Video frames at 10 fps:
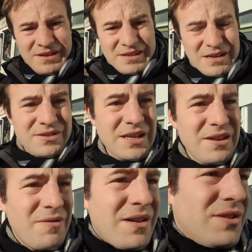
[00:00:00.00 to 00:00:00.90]
that'll take
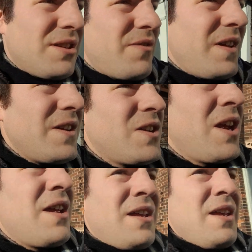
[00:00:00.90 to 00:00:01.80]
you round to the village.
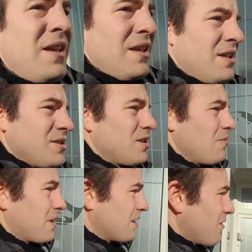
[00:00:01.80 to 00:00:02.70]
So
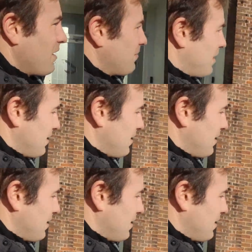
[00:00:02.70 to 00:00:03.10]
we're going to go up